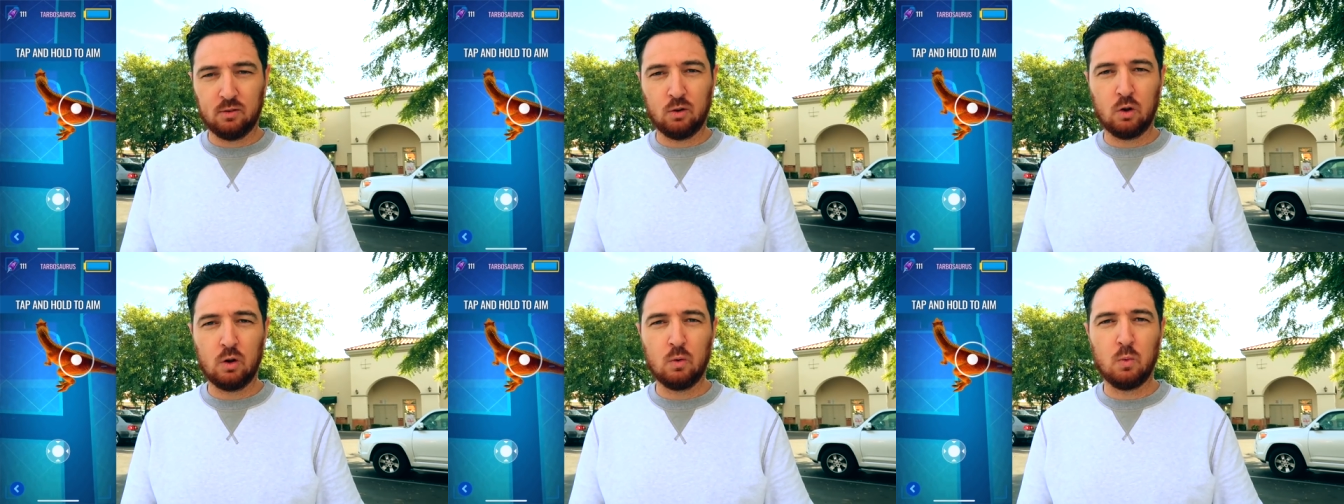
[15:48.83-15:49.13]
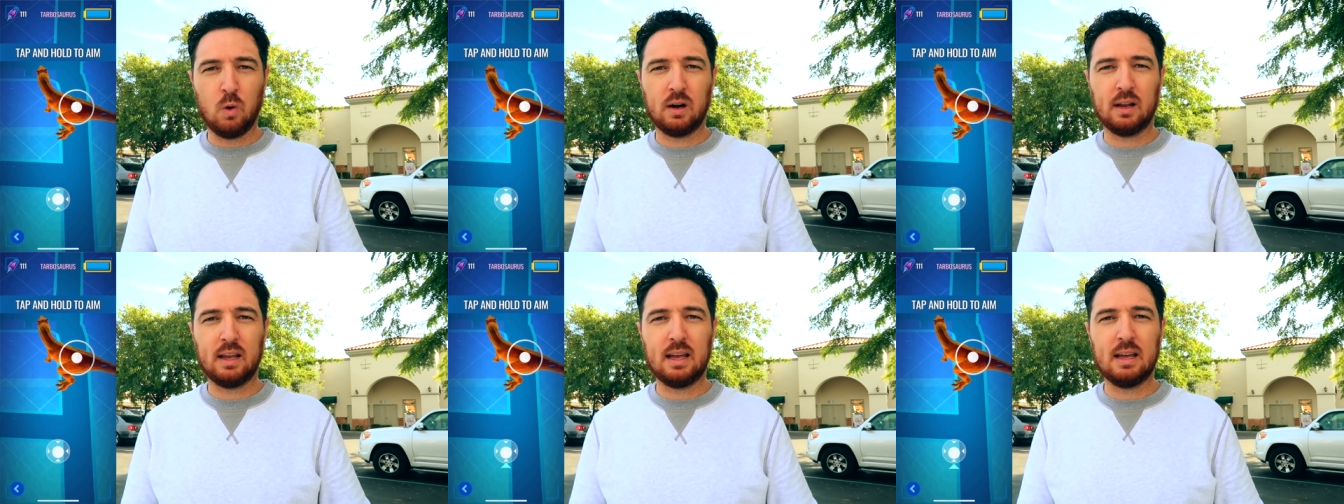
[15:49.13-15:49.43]
so you
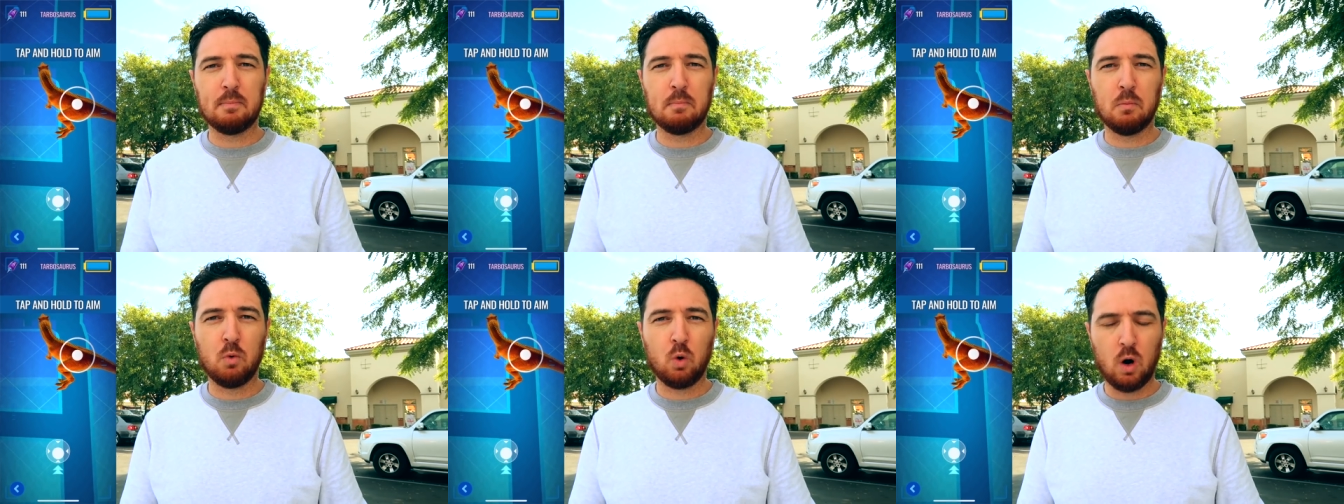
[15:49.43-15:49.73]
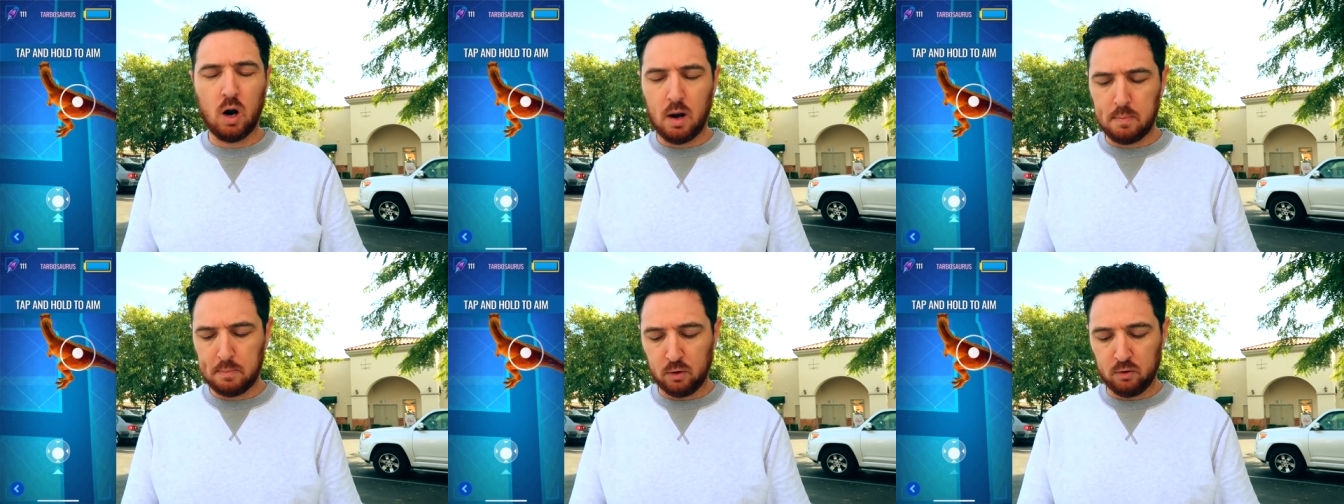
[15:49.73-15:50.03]
want to get
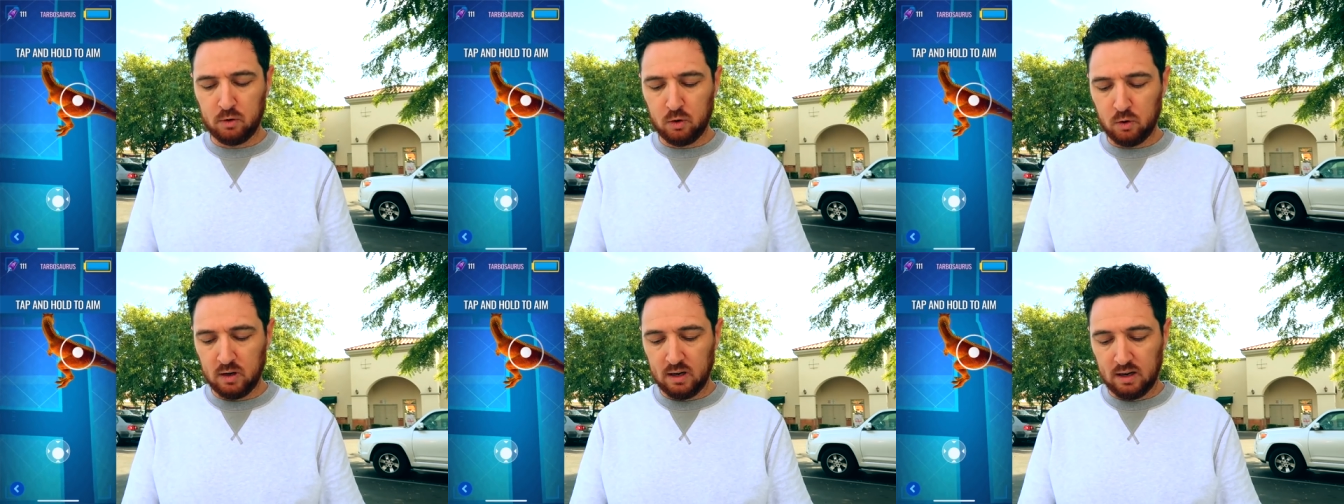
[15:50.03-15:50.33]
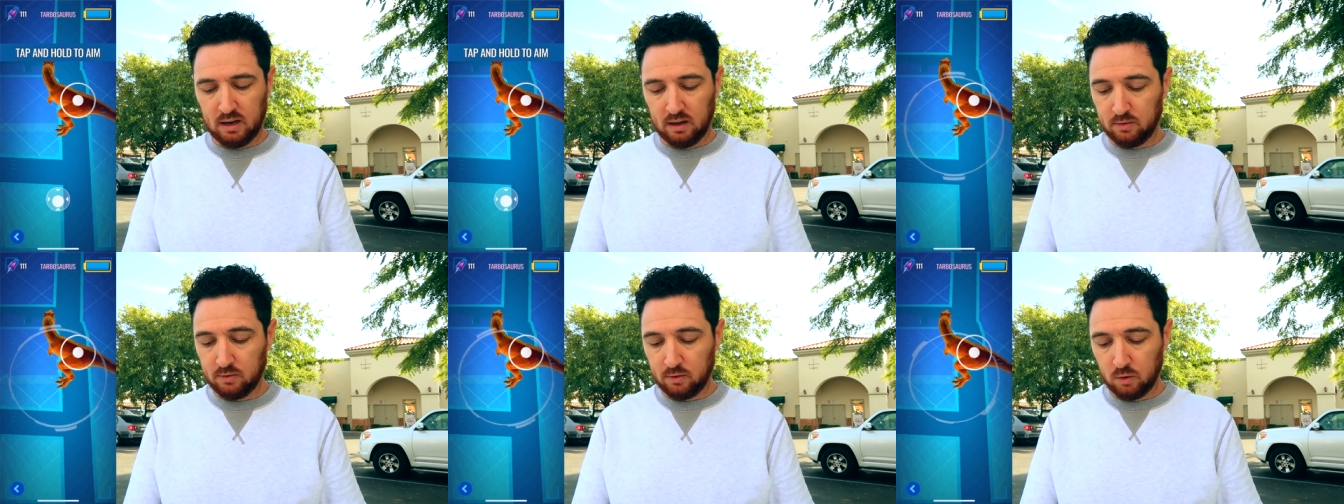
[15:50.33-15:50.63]
more
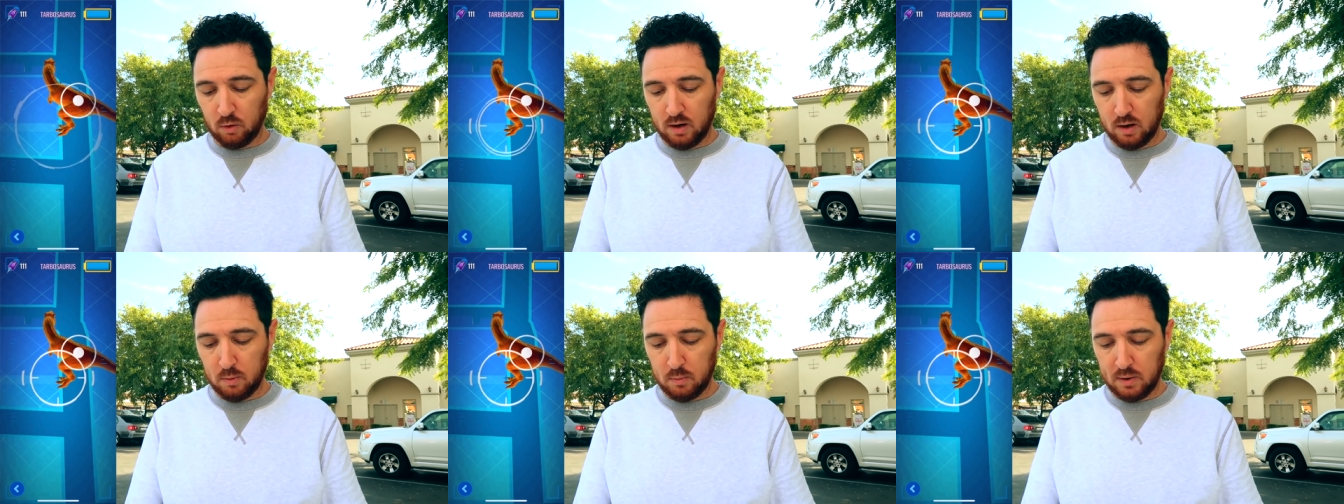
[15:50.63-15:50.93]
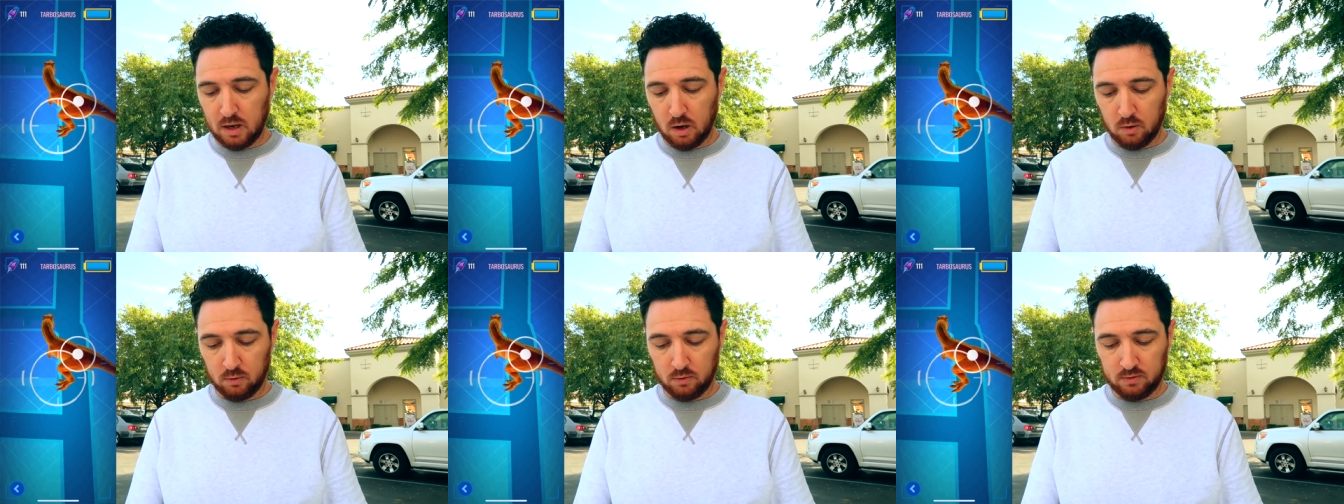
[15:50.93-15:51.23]
opportunities. So here
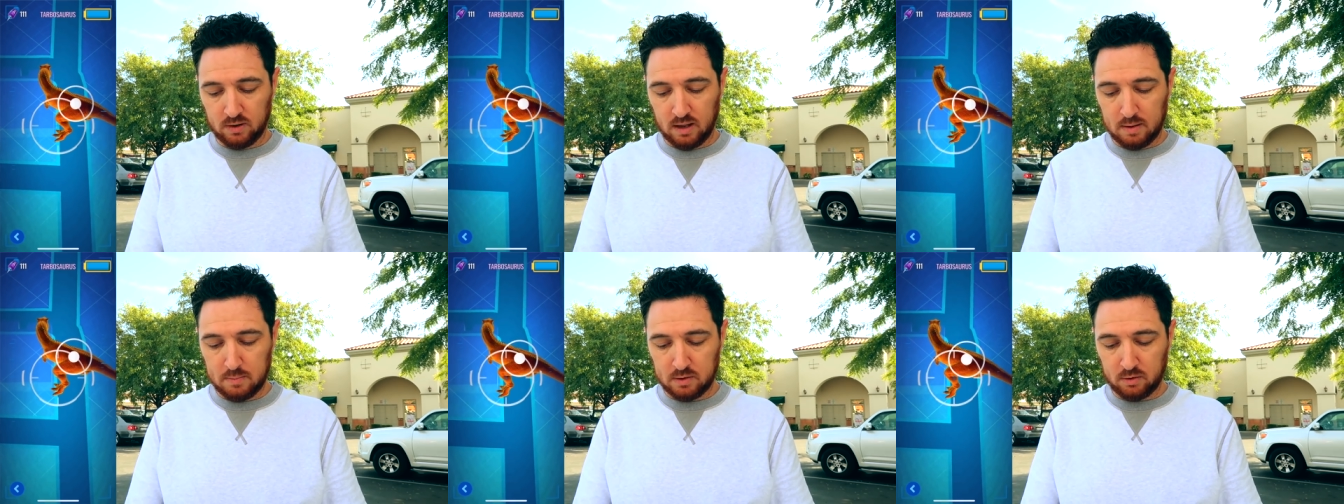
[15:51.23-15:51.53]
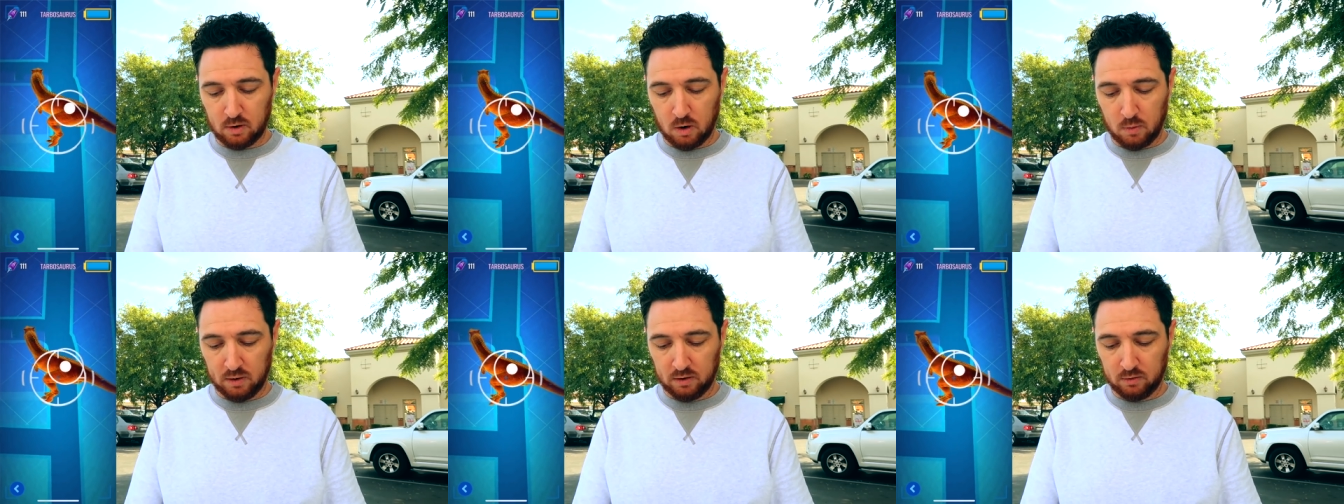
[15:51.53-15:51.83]
we go, same
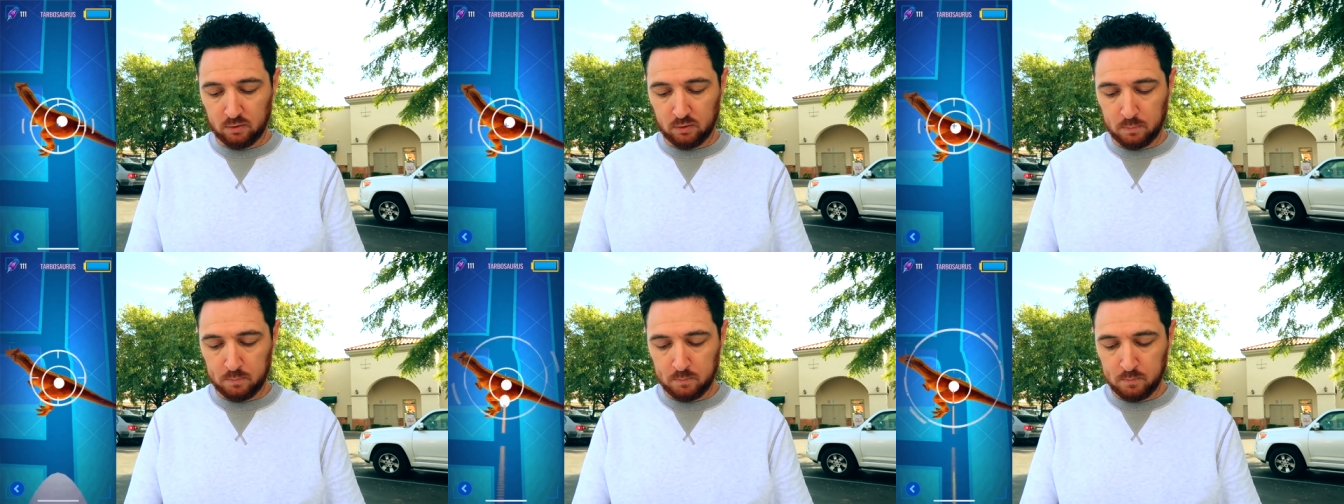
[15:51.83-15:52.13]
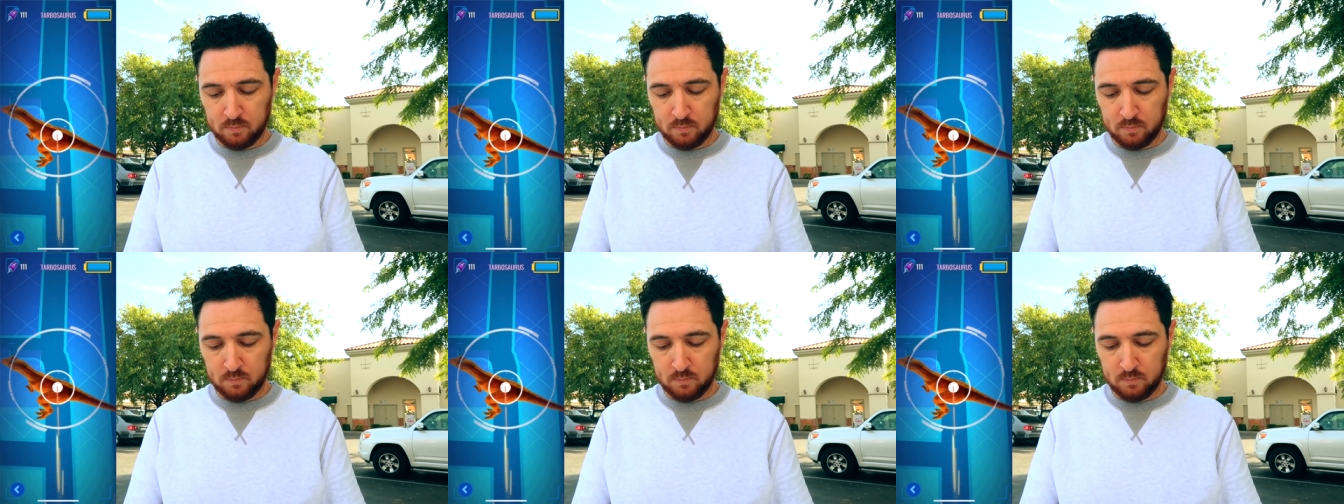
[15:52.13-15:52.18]
as always.